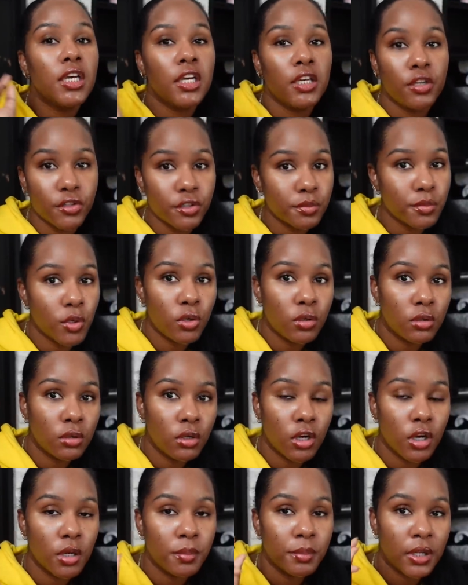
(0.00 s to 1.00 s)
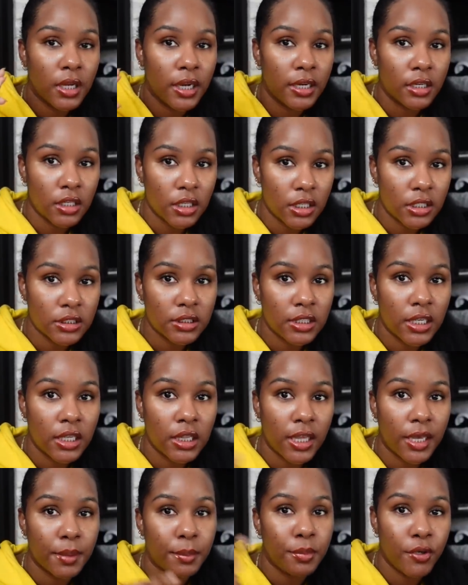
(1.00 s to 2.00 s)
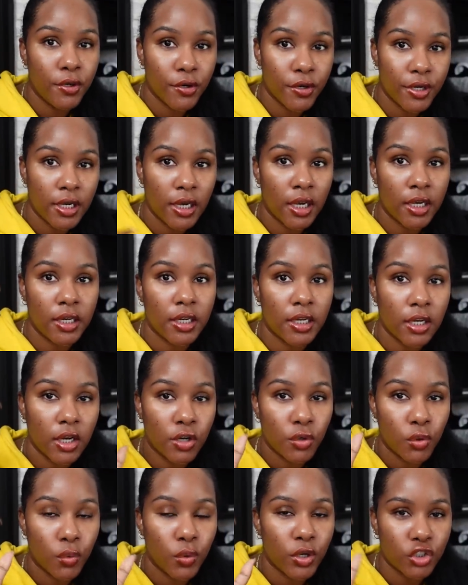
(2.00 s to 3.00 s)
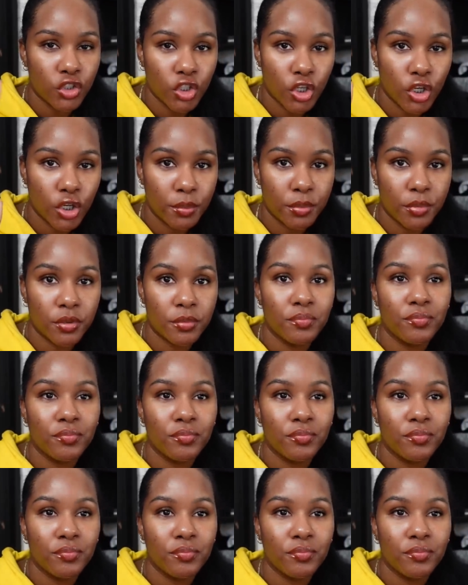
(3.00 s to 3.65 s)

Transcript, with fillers: and your smoke alarm like does that like periodic annoying chirp.